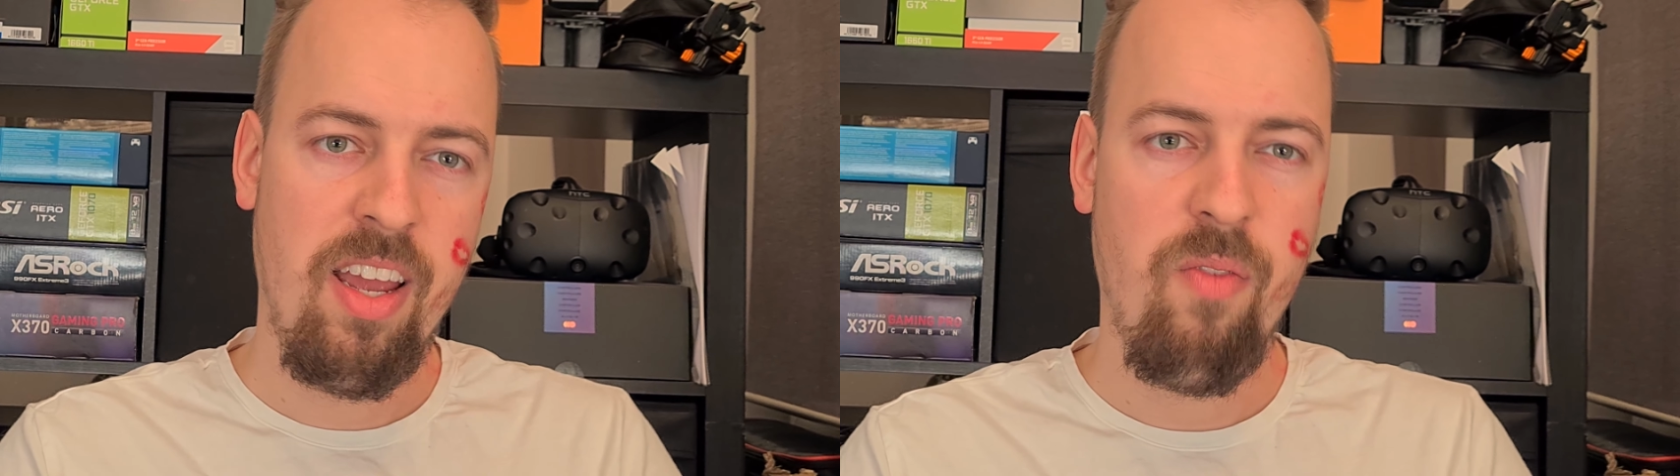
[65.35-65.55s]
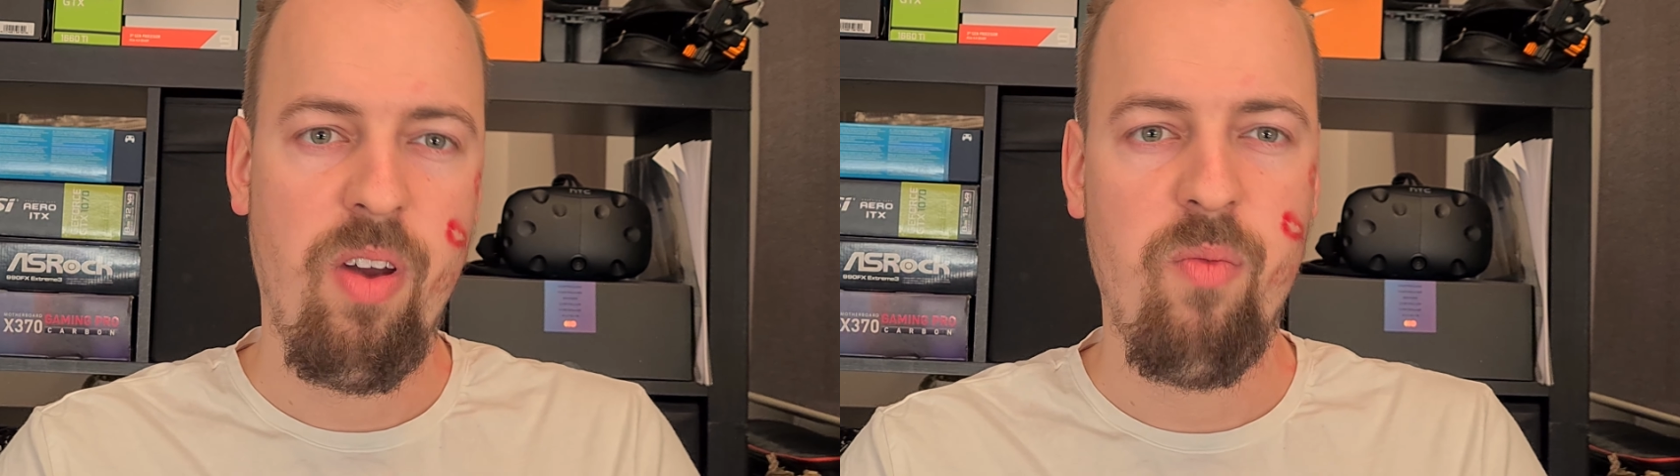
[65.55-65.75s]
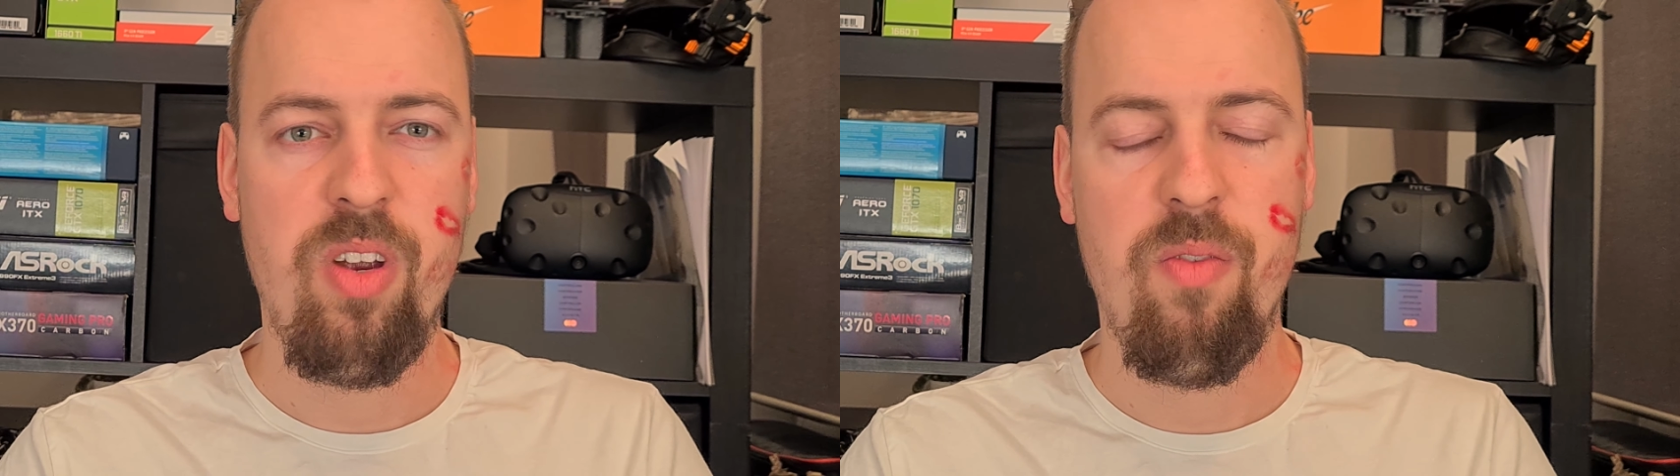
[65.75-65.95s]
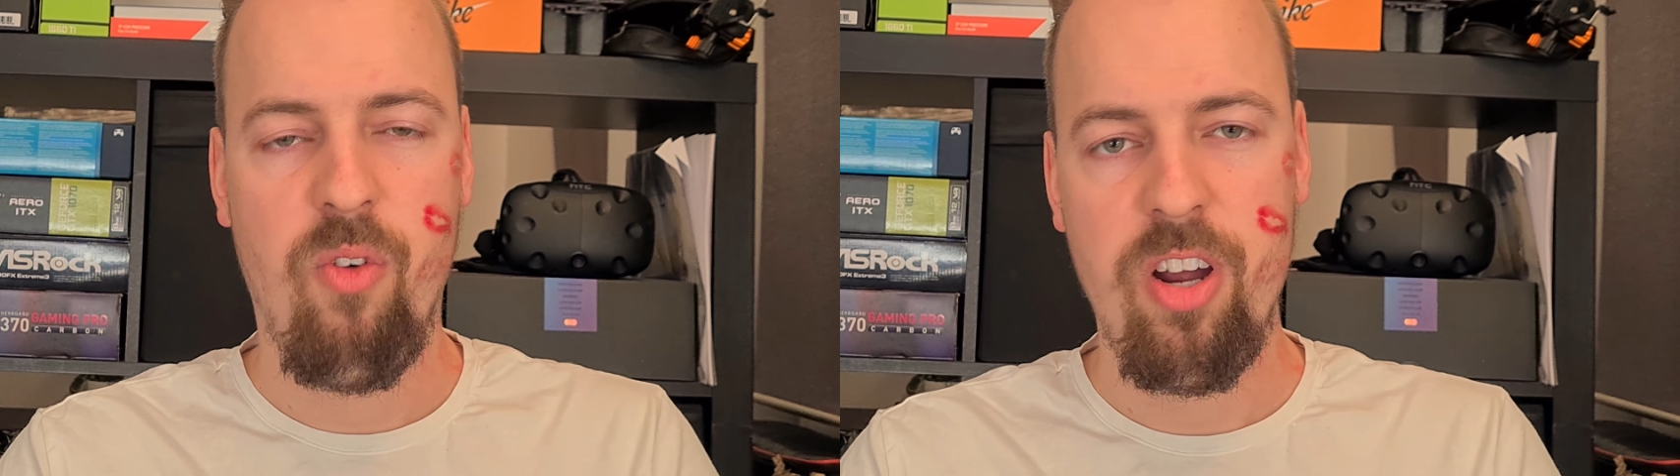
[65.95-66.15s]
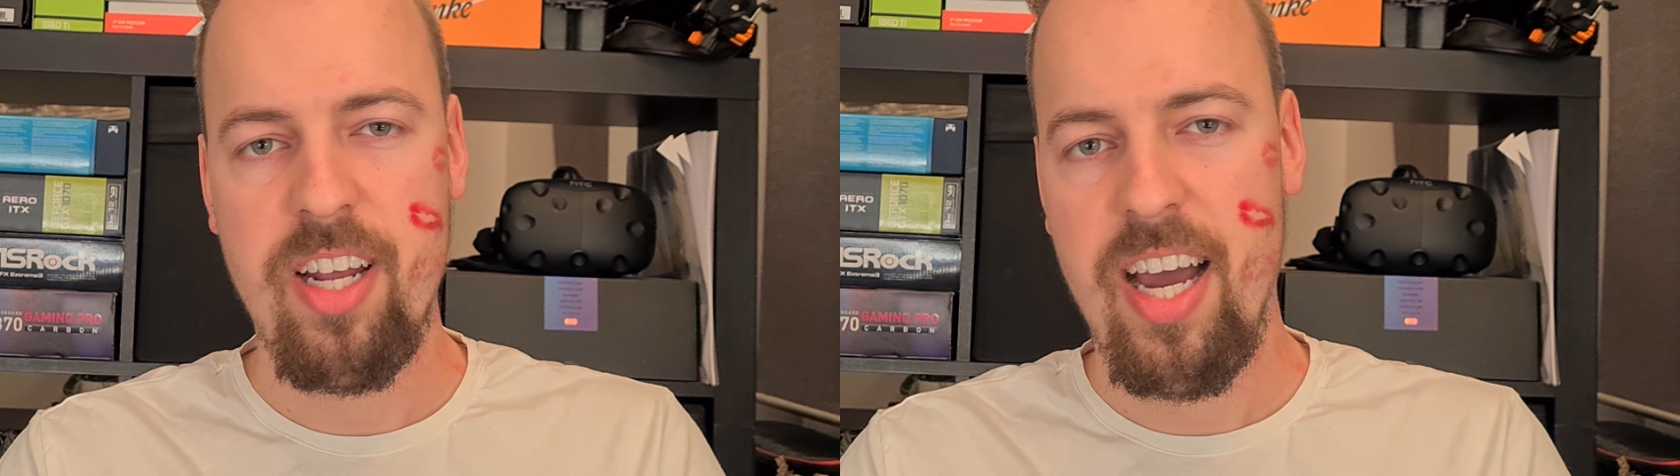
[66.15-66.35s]
when we
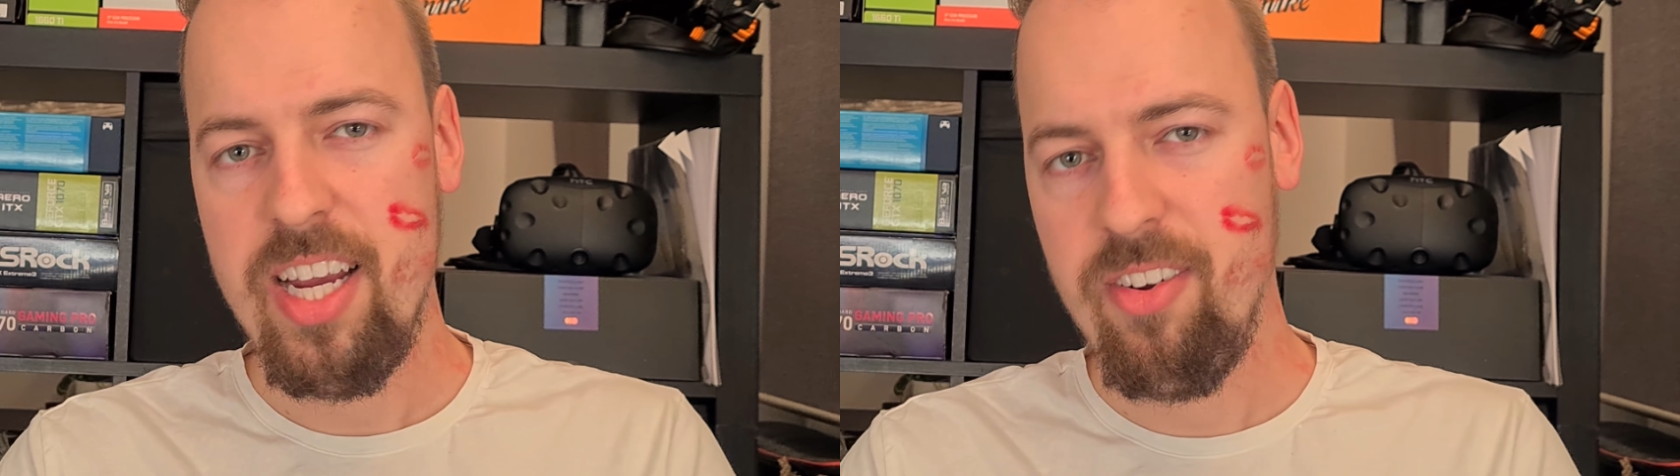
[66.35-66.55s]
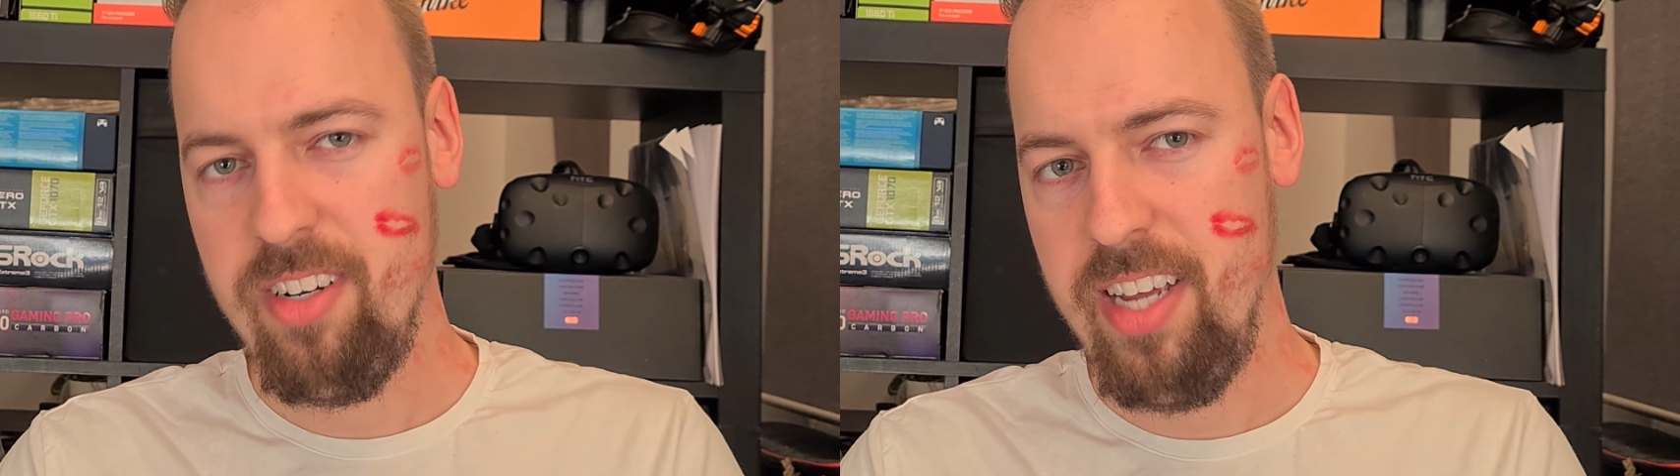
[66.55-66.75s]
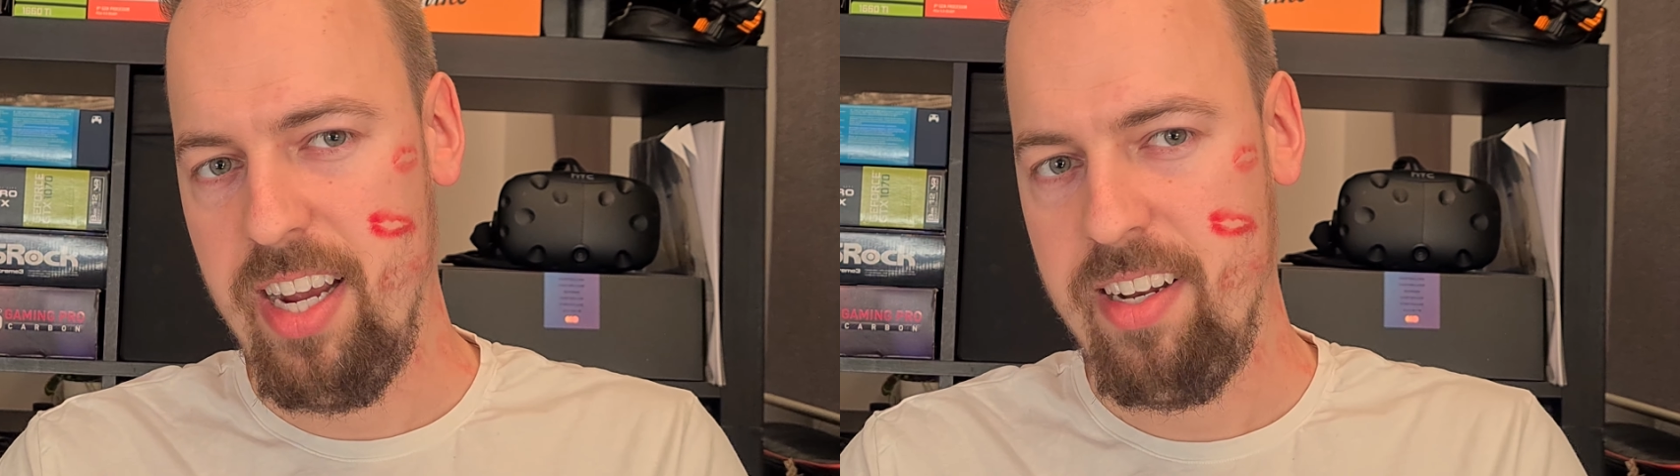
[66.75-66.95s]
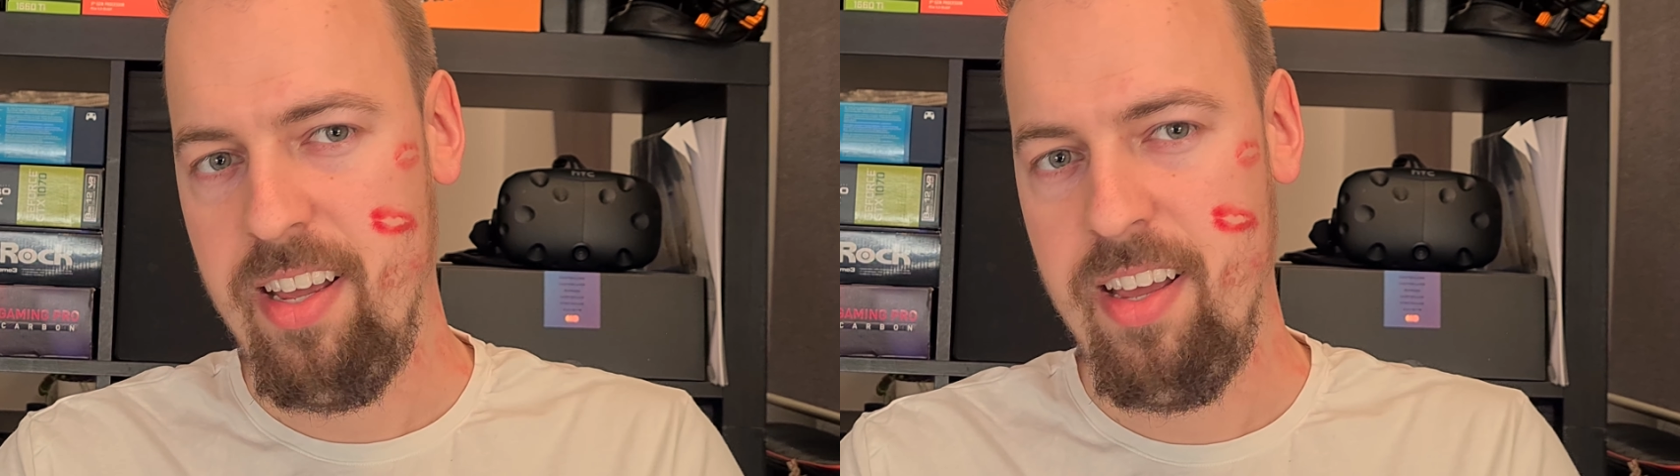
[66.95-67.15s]
avoid eye contact.